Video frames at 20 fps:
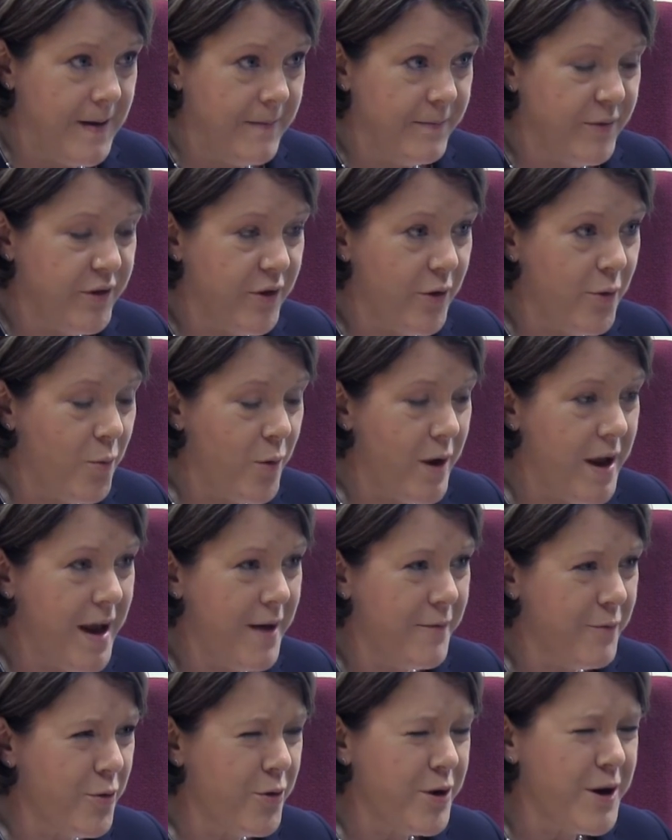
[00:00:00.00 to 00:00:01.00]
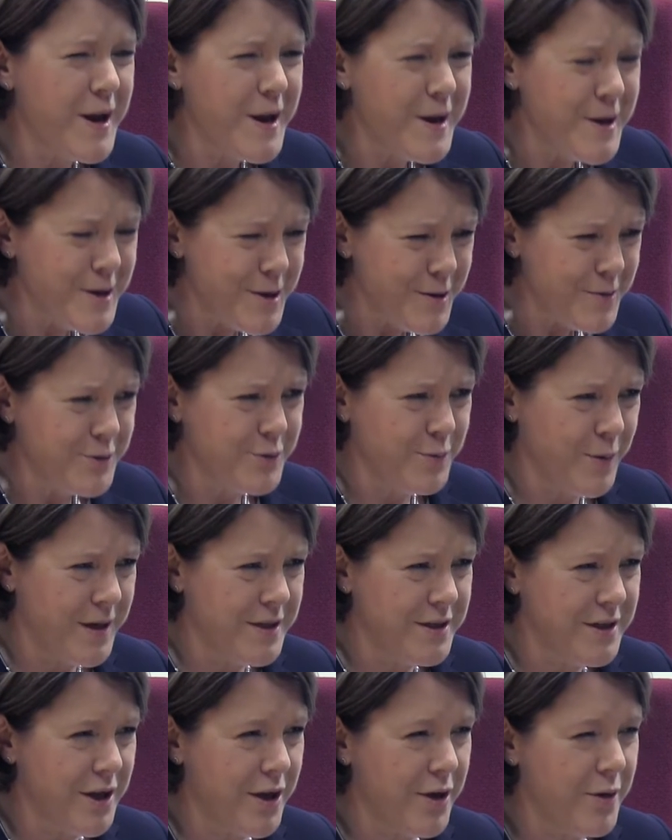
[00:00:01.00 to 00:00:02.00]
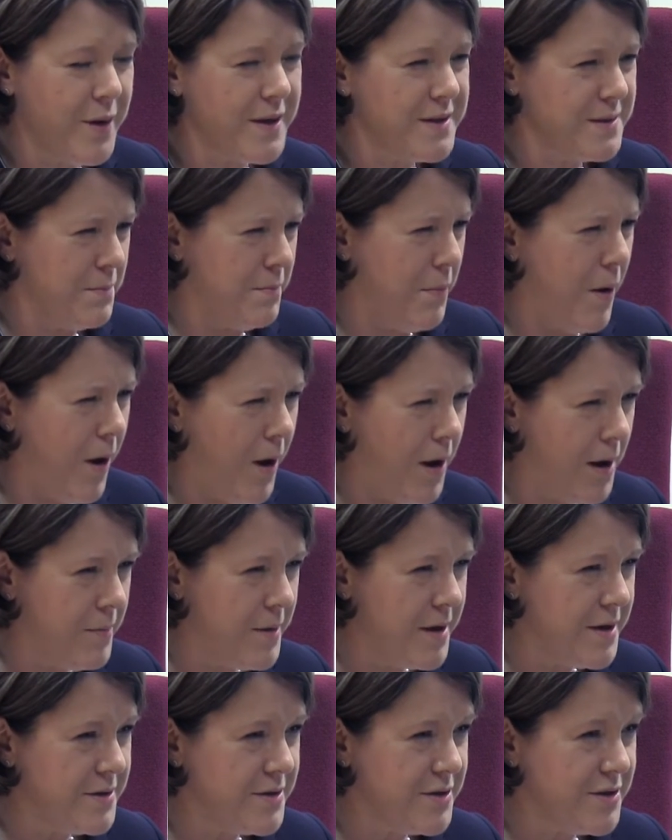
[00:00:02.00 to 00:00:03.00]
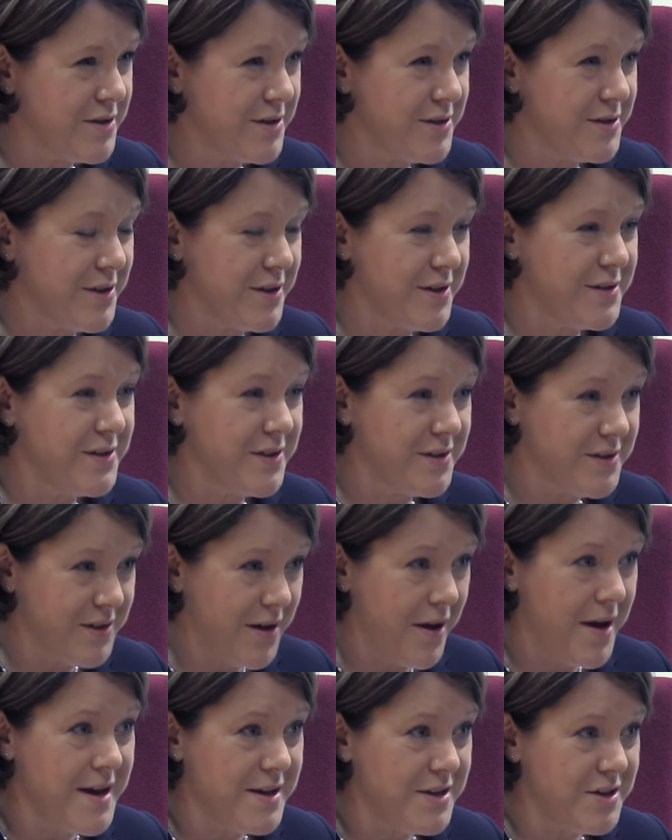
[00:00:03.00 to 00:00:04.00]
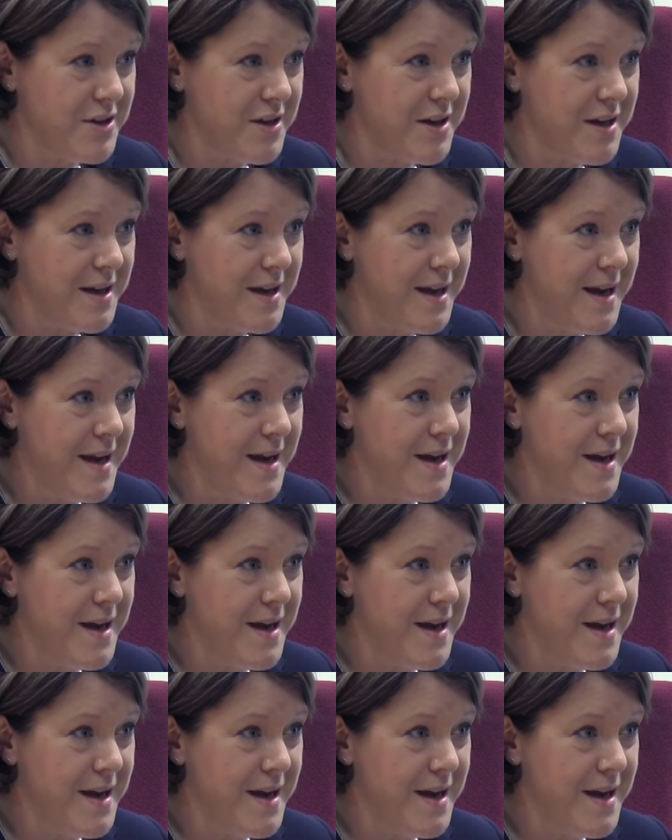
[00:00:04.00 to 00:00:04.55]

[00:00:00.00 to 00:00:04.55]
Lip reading: So we have got a huge way to go as a parliament, as a society,